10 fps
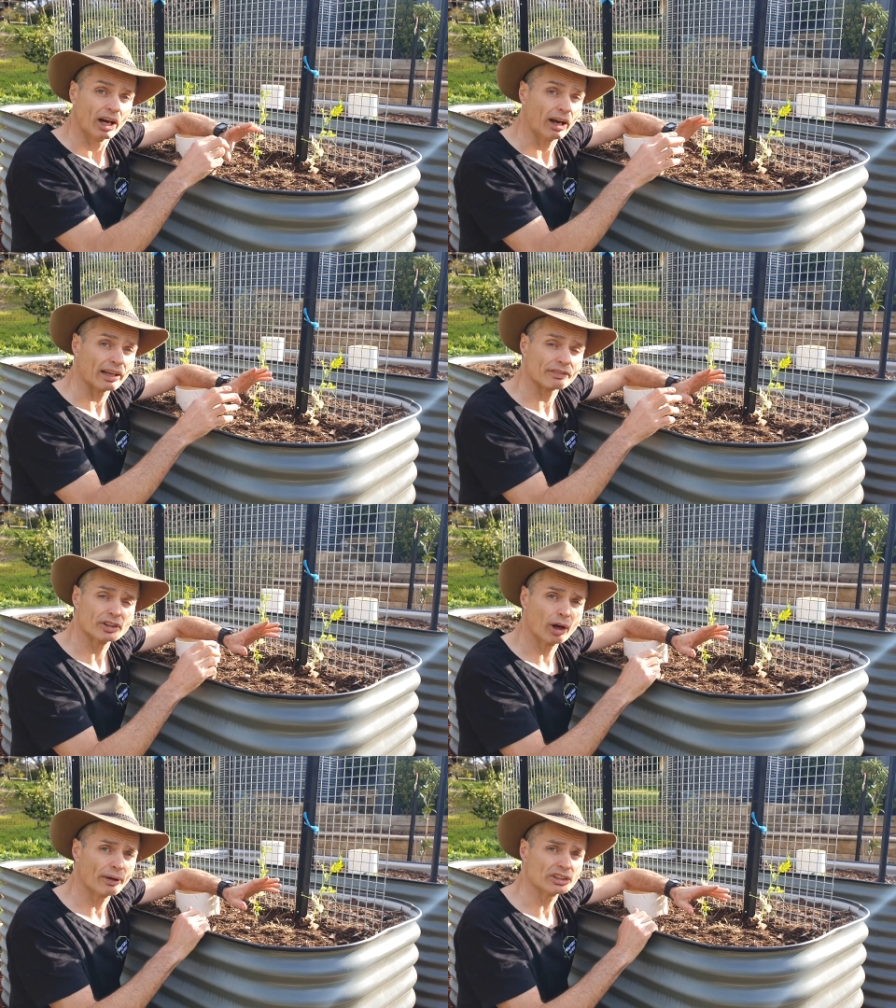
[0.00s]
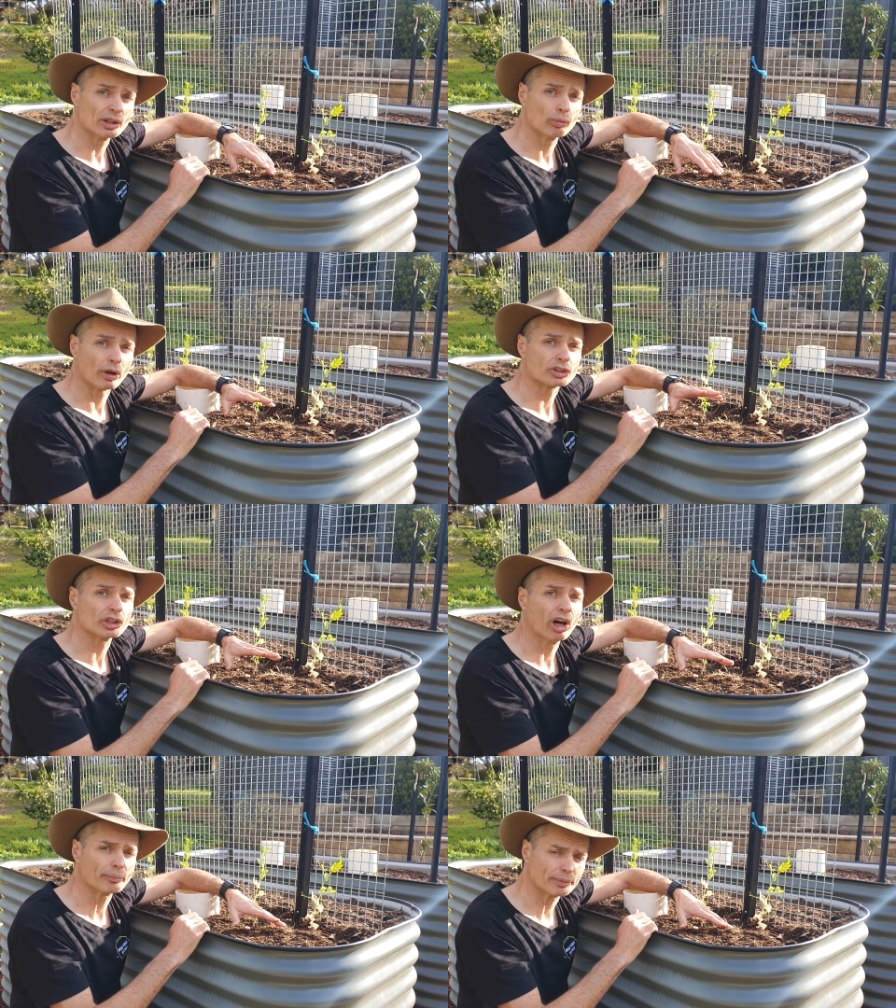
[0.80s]
I have no idea what
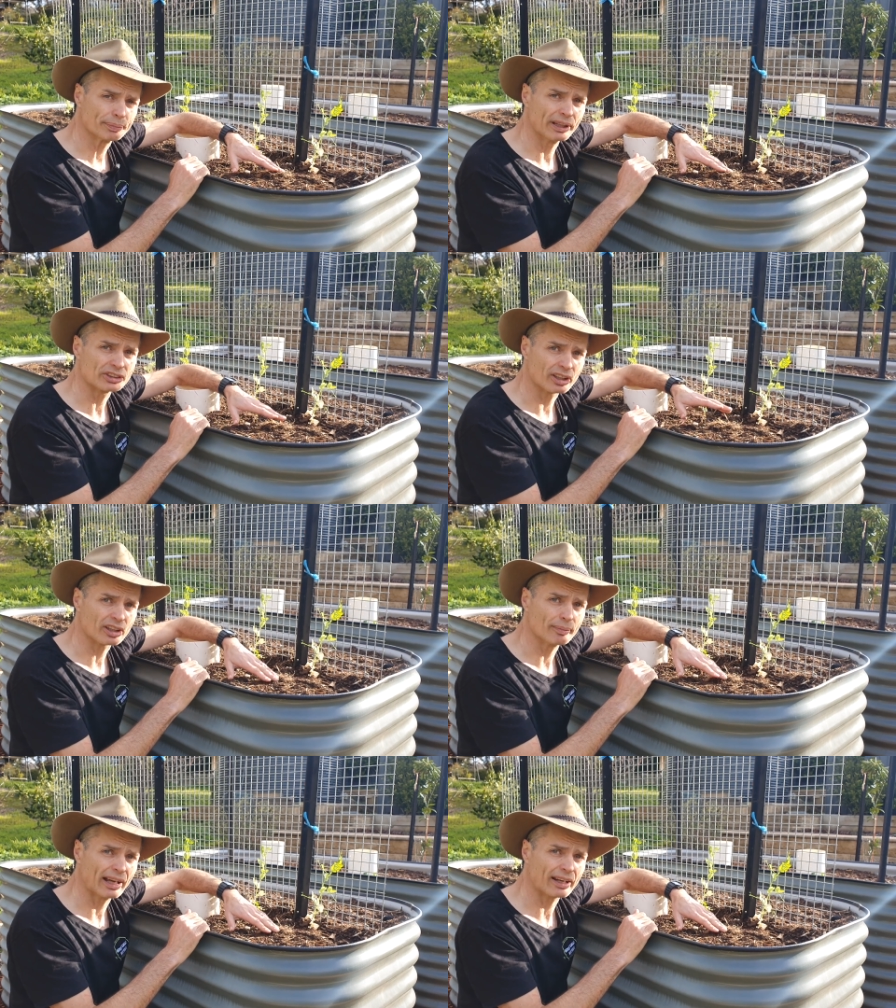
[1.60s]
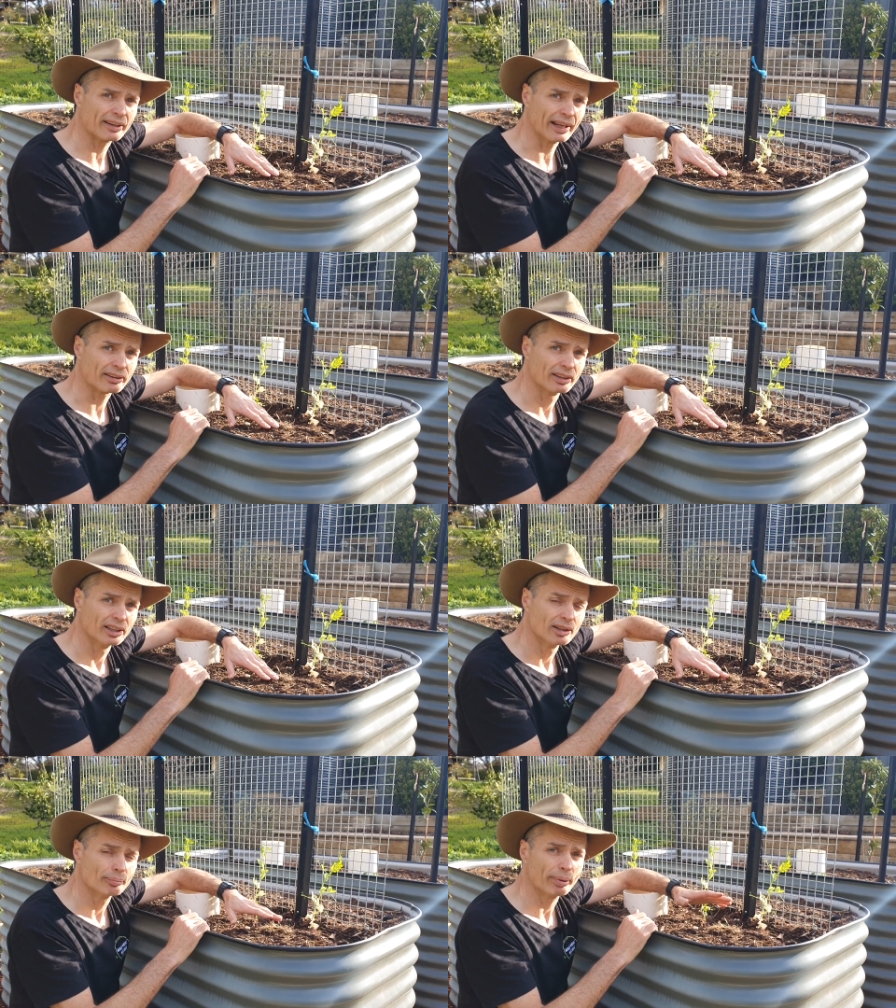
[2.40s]
type of pea is going to come out of that.
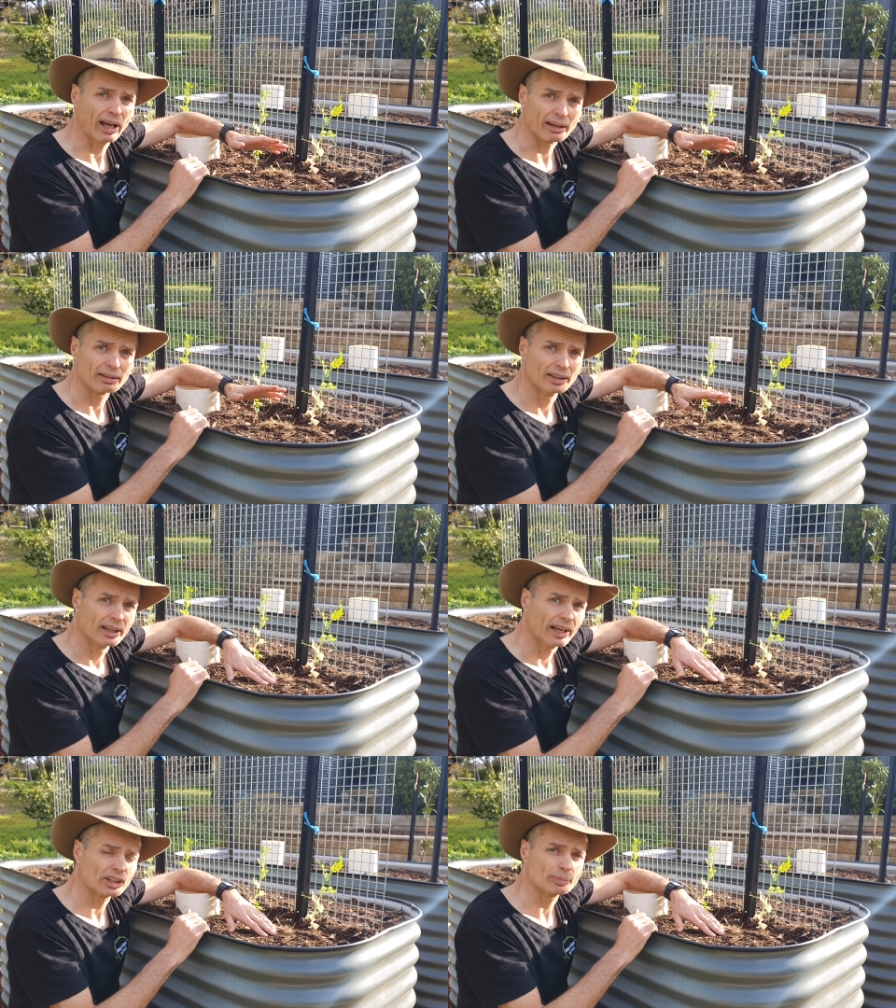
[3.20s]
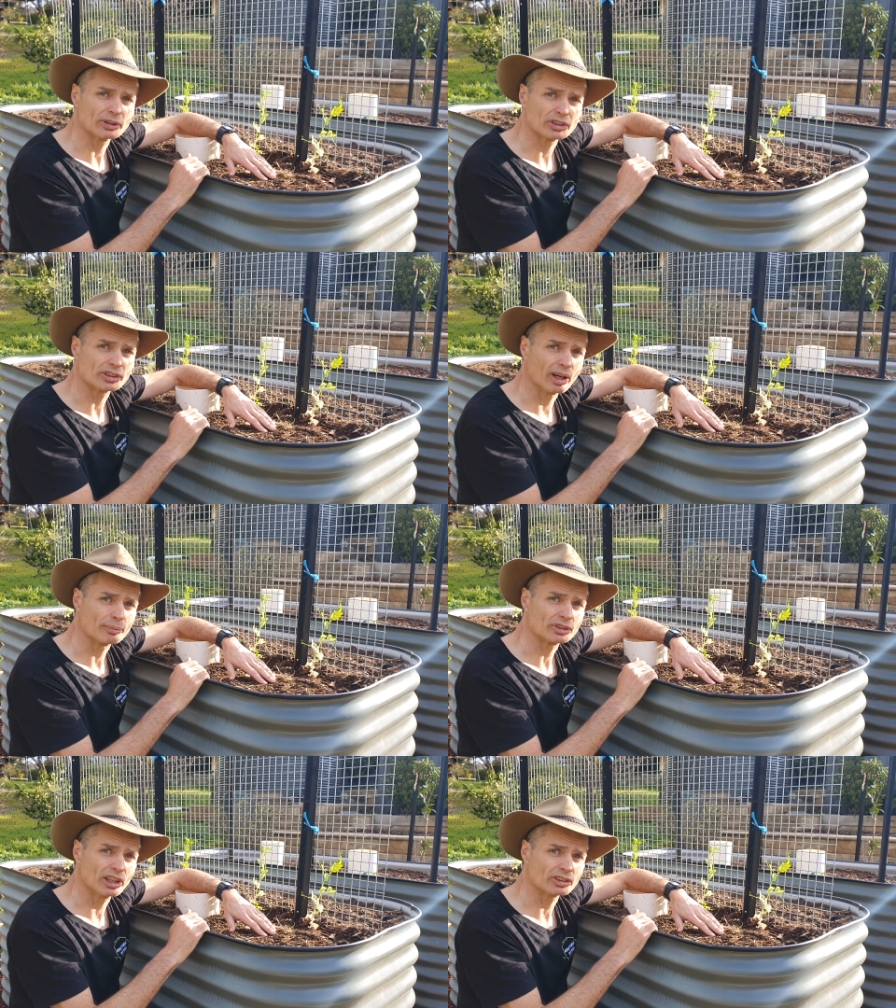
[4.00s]
But, as Mrs.
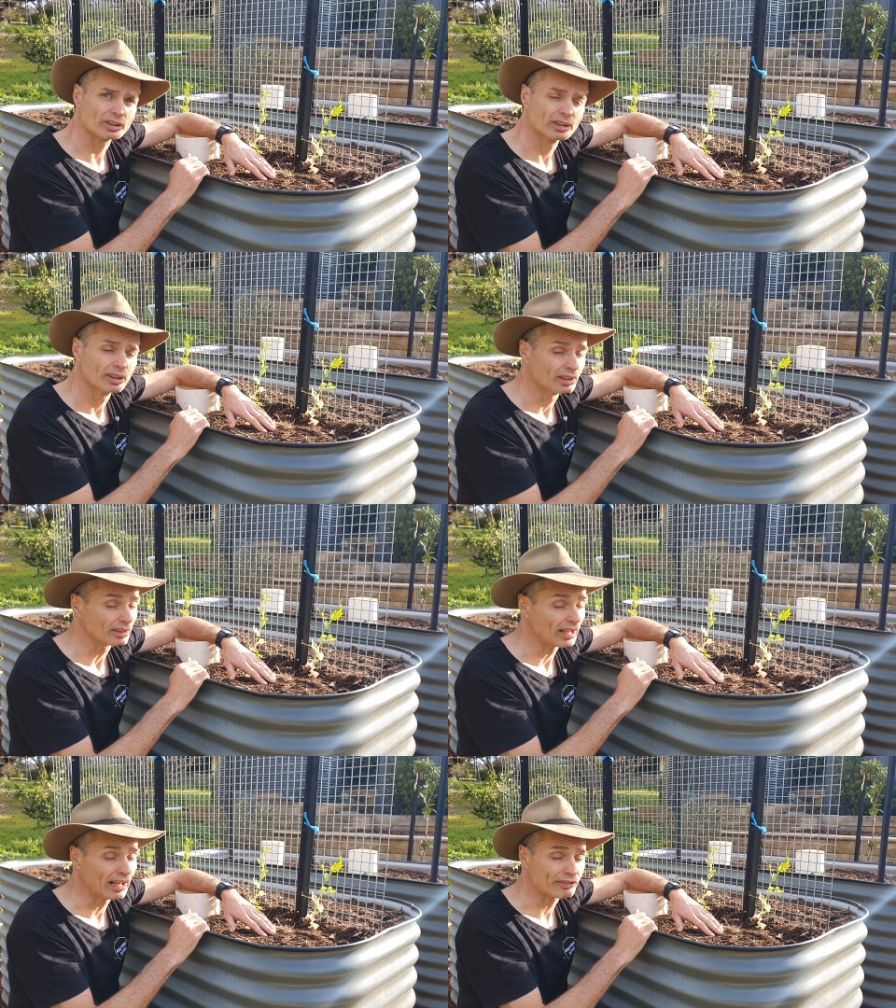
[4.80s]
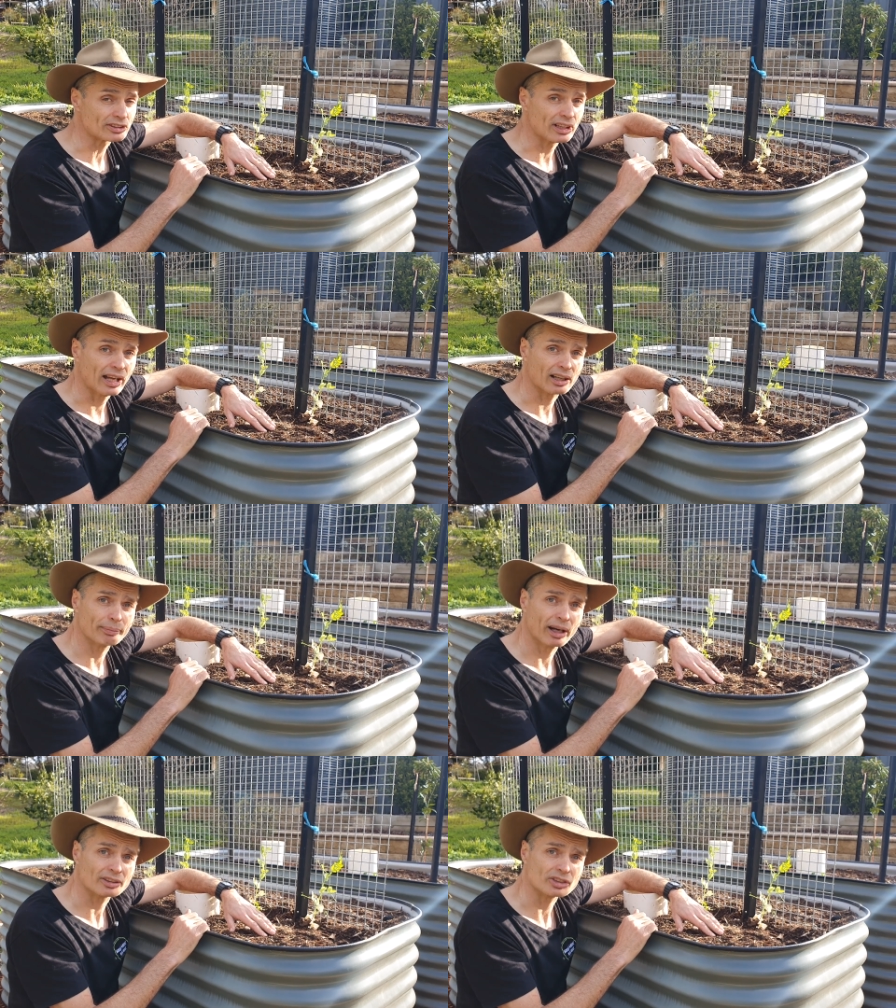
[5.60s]
Gump says, life is like a
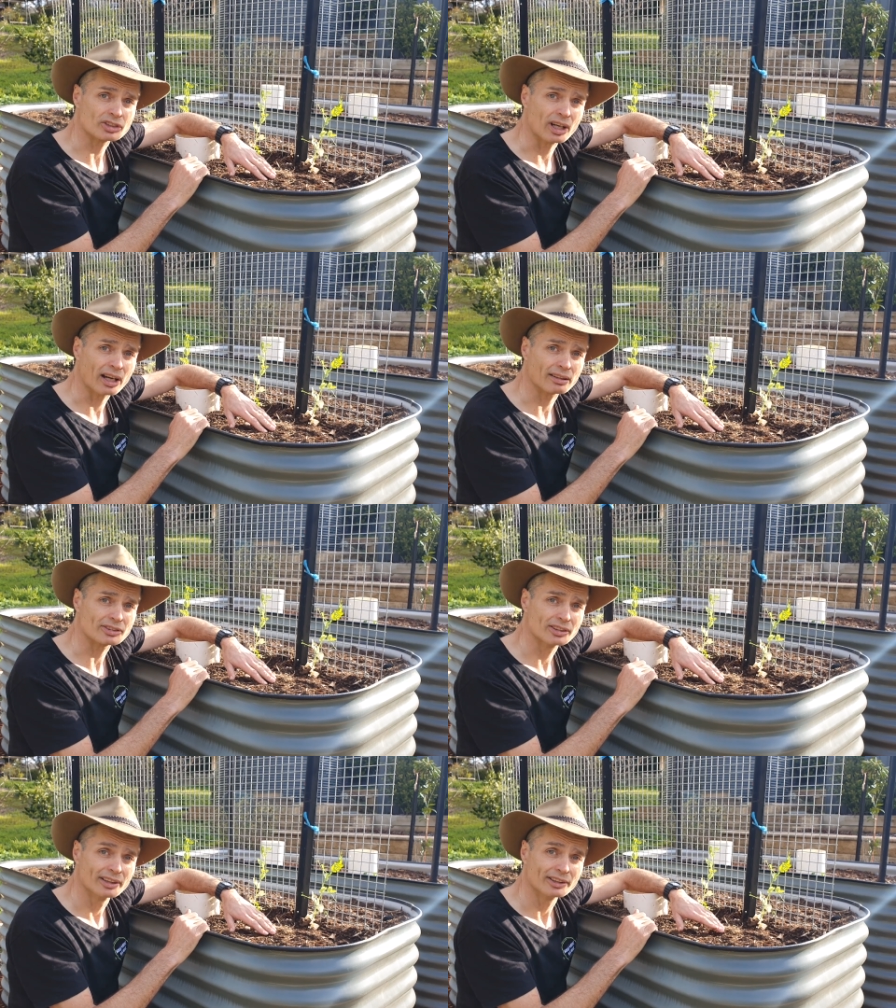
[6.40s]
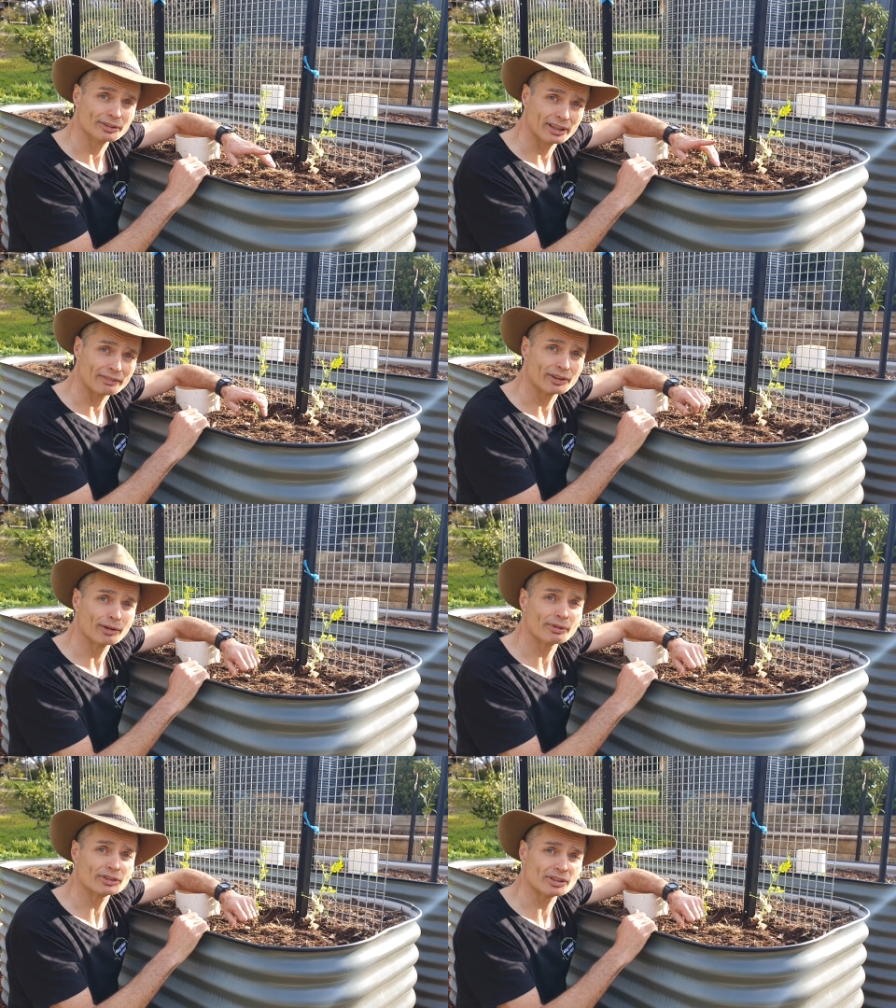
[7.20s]
box of chocolates. You never
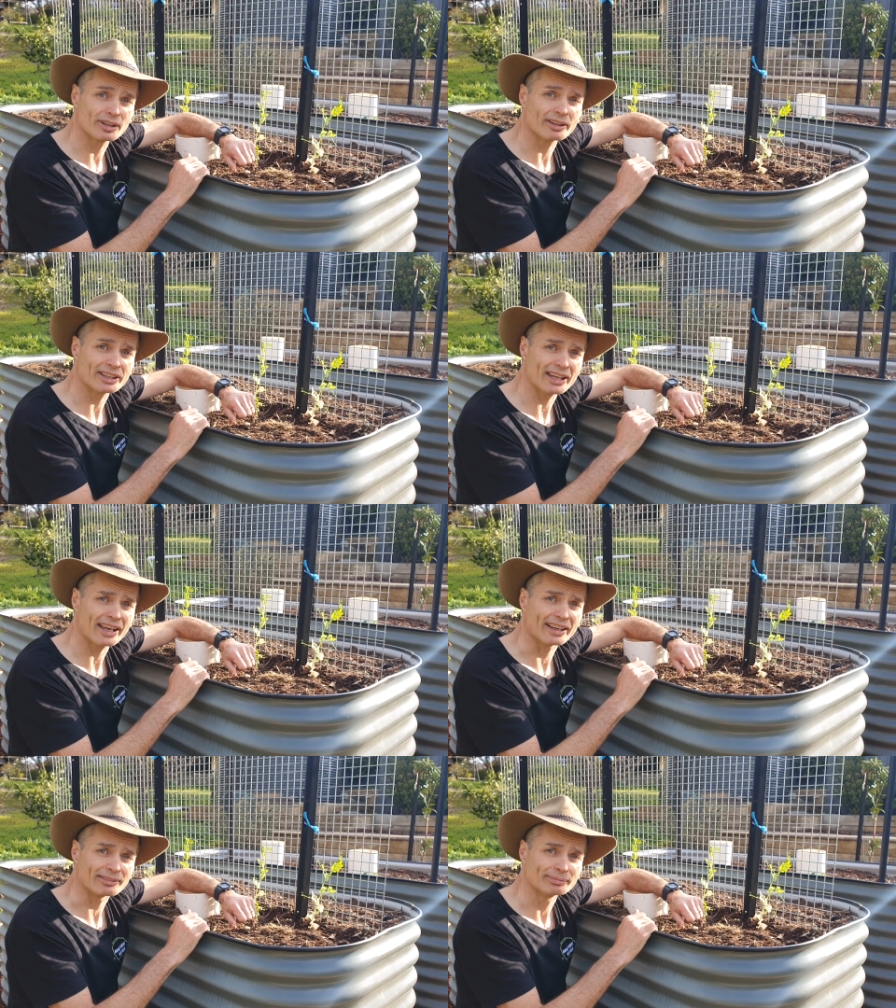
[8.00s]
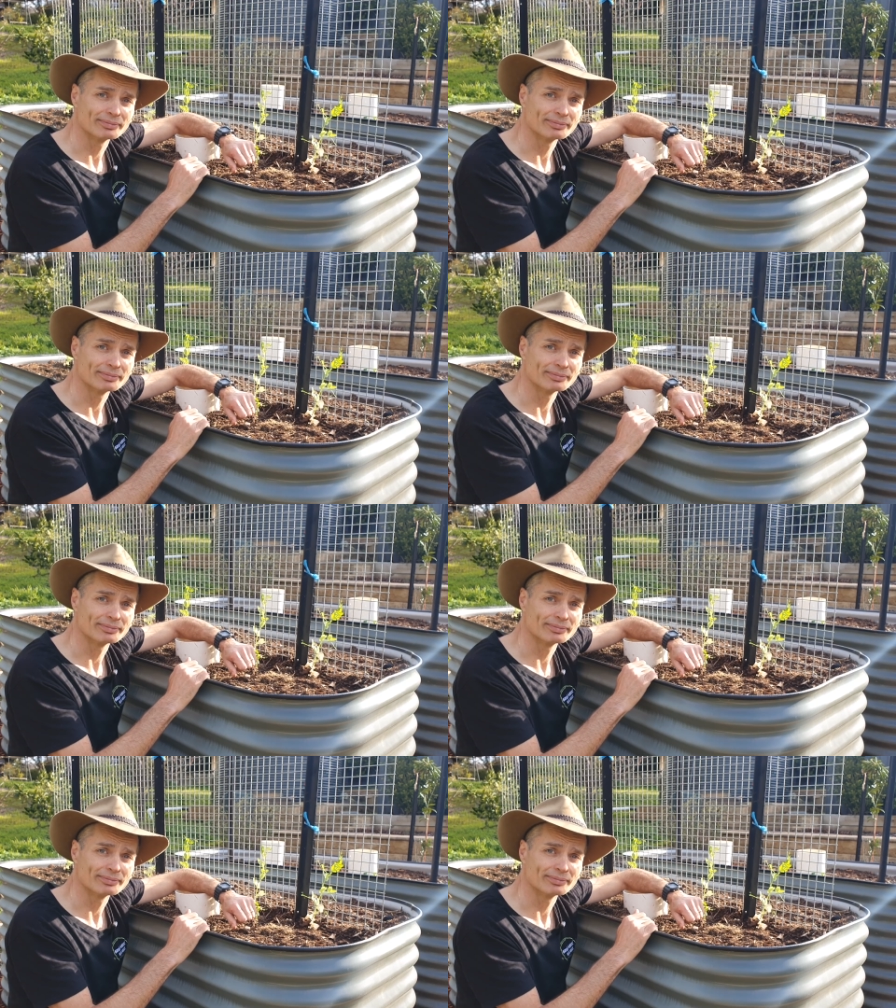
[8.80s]
know what you're going to get.